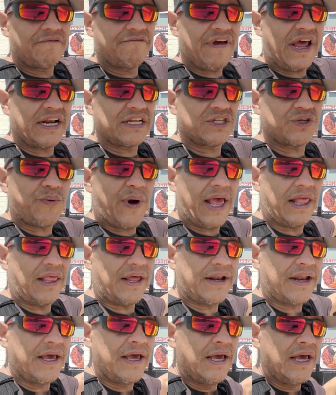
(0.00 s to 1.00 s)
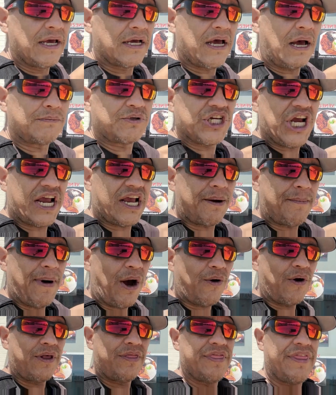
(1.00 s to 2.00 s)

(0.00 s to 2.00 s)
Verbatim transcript: Venezuelan come check them out.